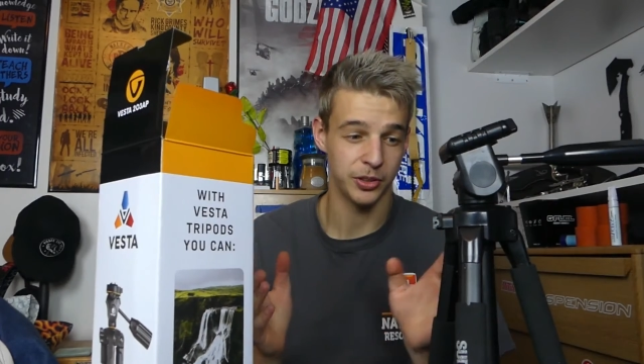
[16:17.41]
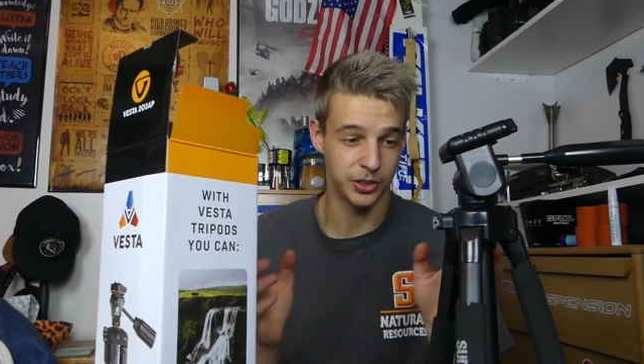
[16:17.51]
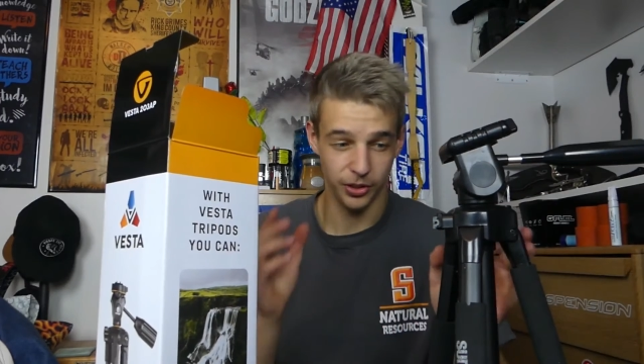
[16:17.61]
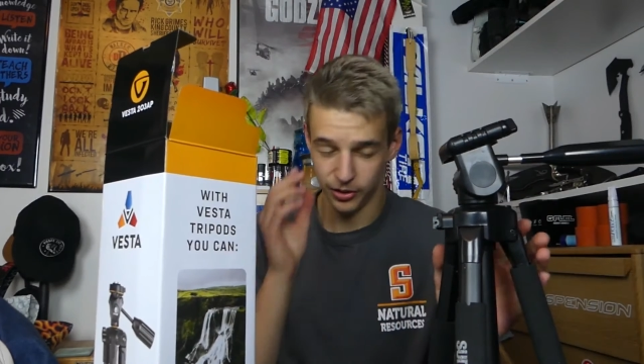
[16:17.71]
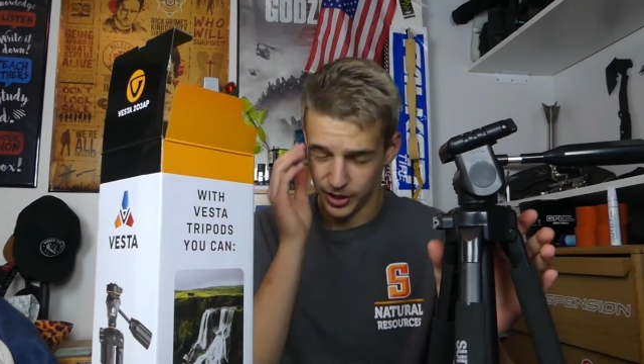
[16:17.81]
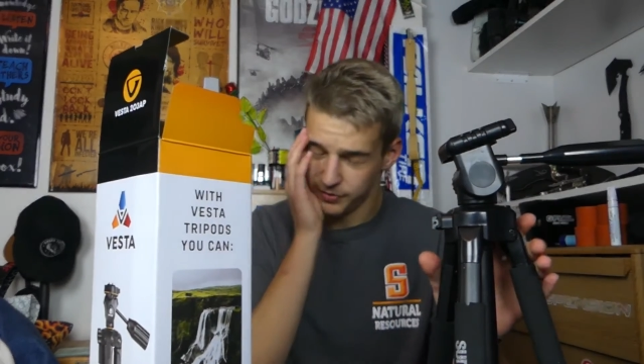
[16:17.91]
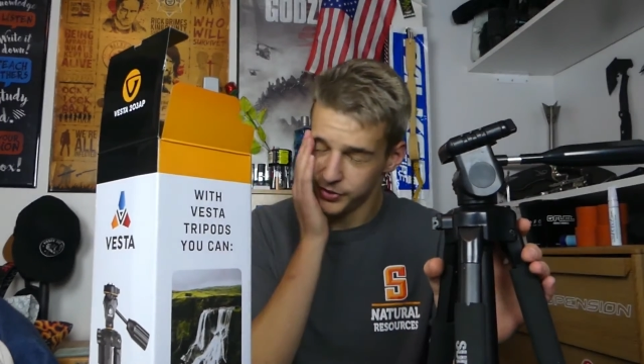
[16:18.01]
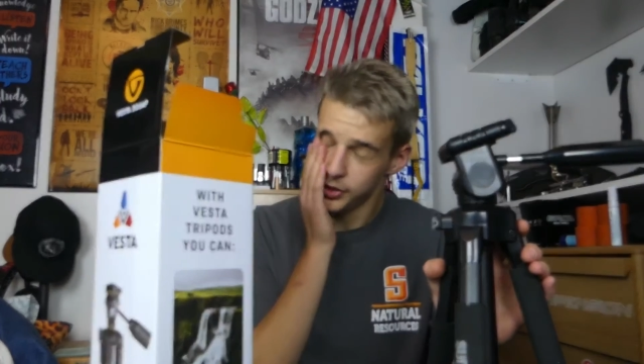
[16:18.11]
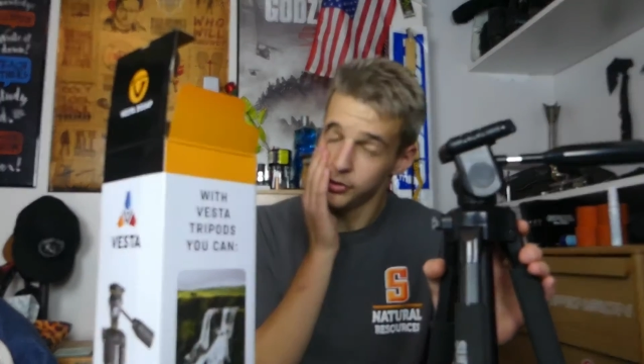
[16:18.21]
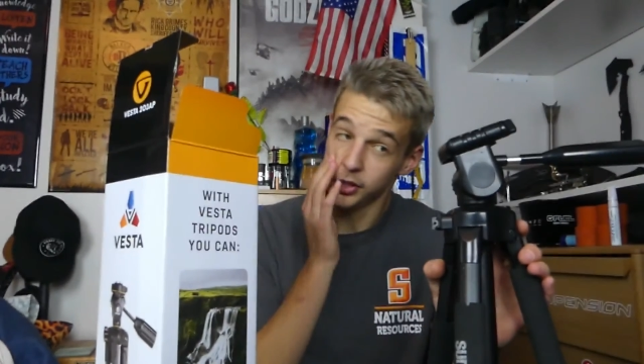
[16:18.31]
So if
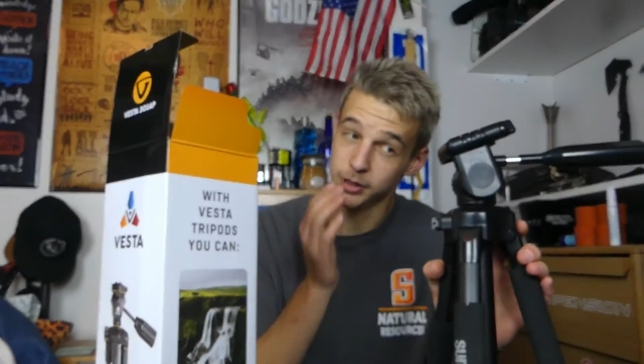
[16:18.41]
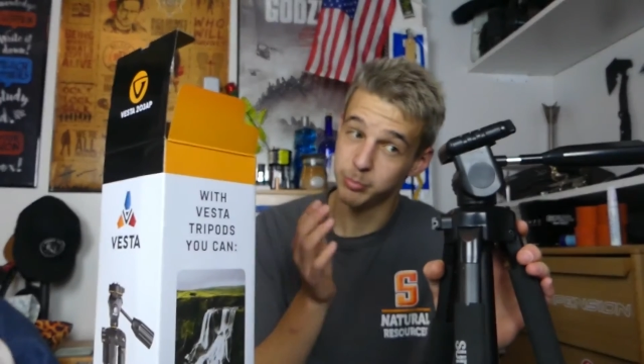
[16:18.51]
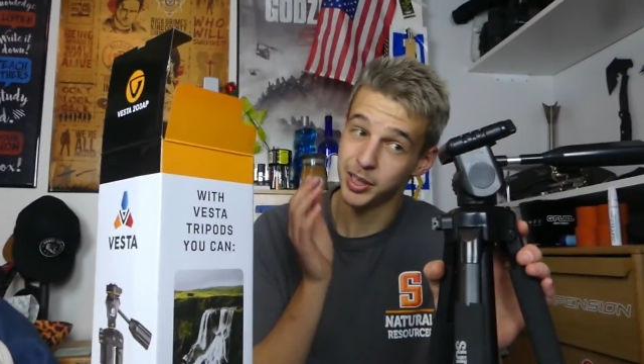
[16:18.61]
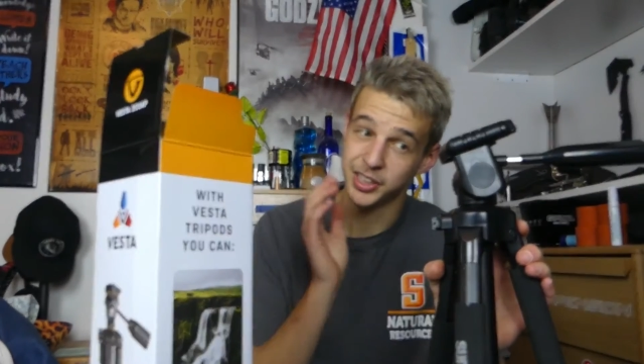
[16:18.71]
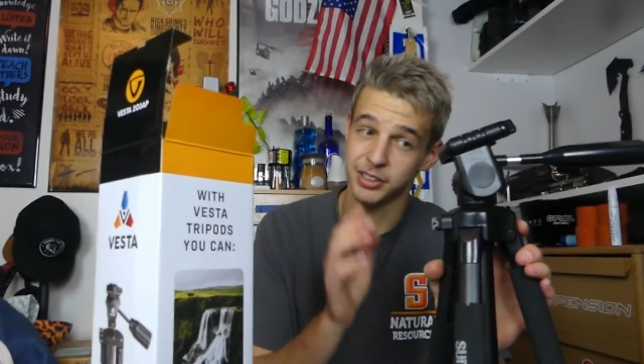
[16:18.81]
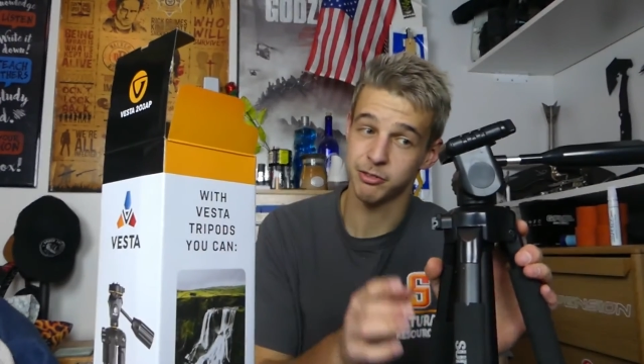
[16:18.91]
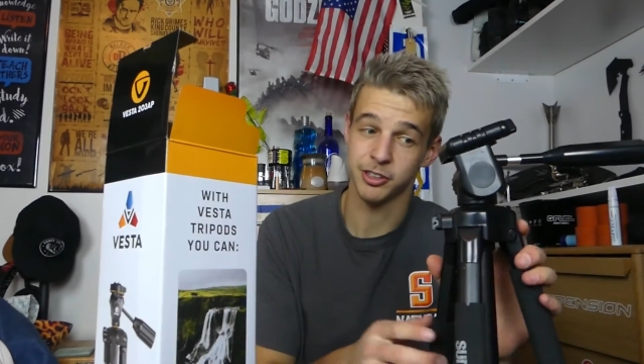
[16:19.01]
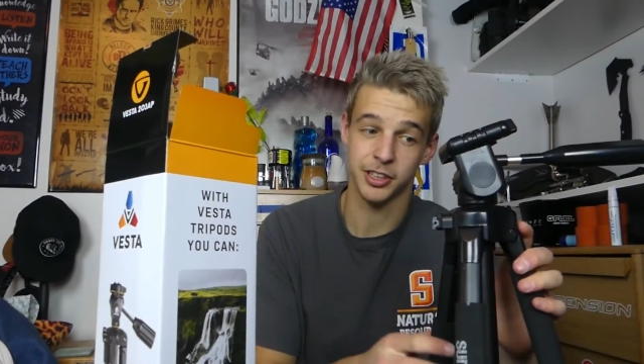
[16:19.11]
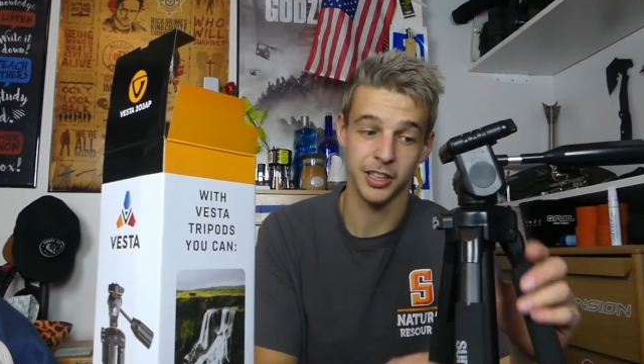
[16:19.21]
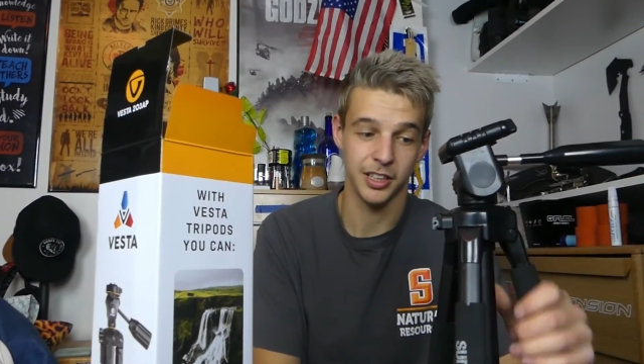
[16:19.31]
you do need a budget
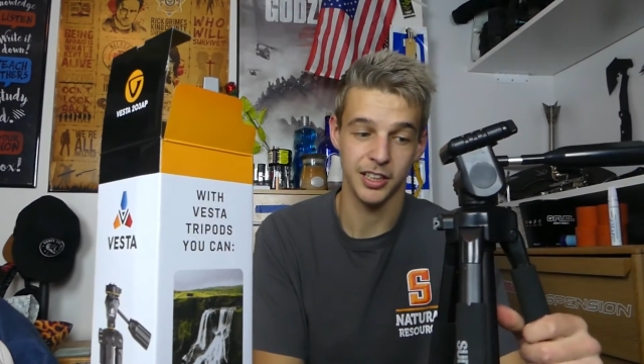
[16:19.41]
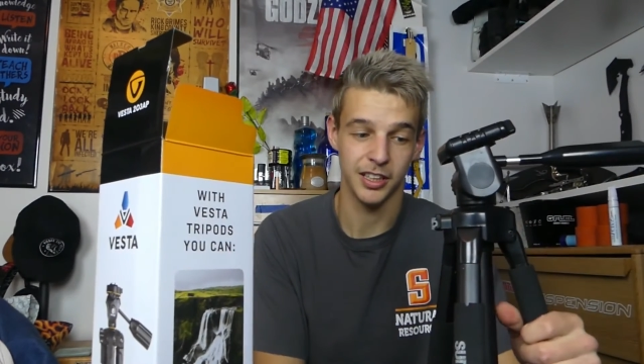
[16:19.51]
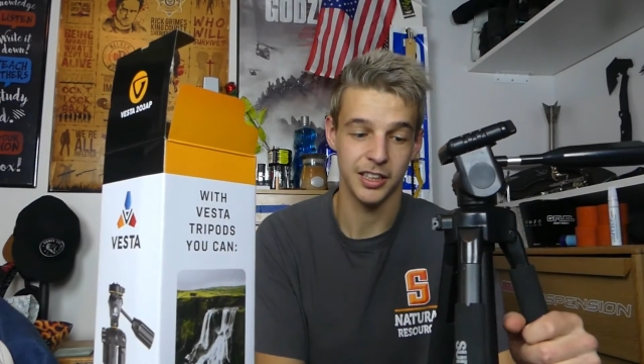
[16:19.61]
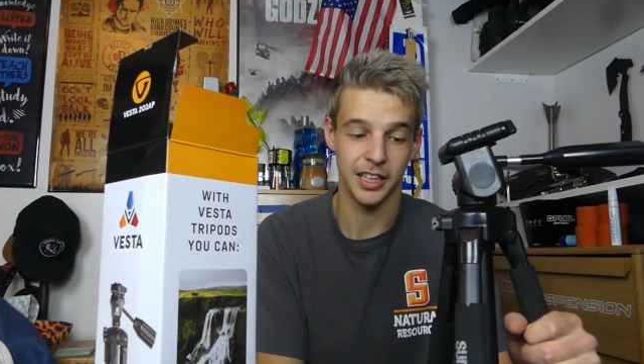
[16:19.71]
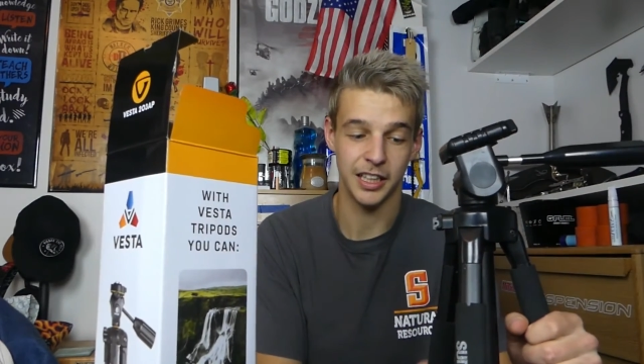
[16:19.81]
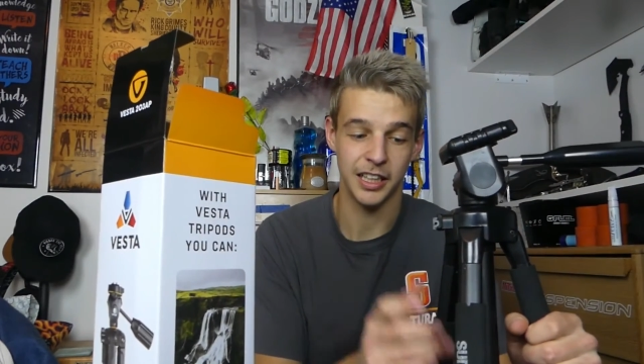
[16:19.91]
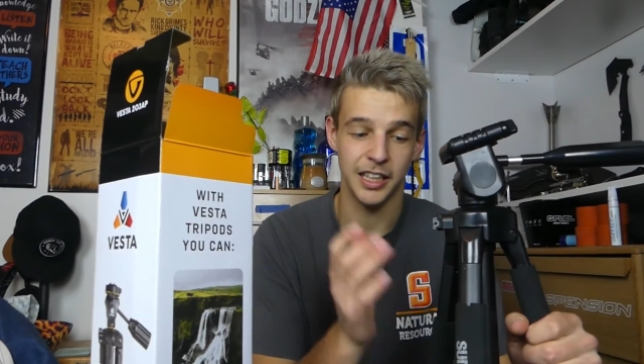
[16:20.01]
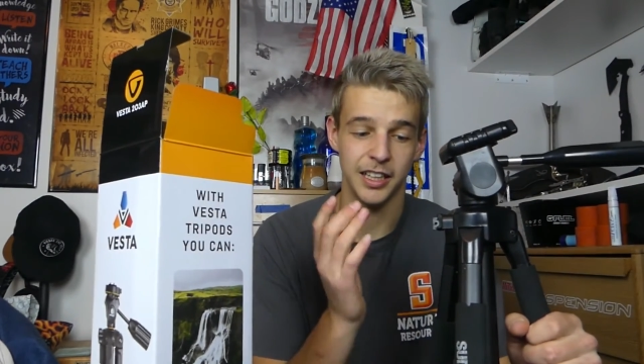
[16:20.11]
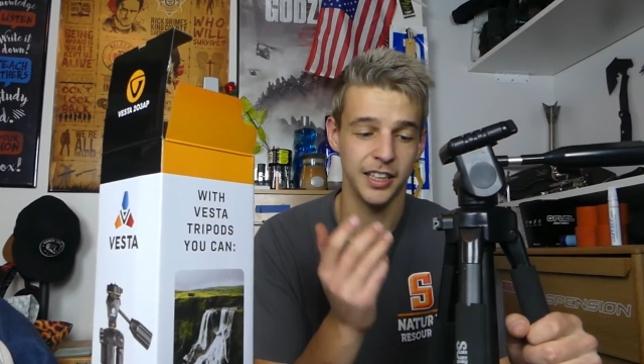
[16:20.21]
one, then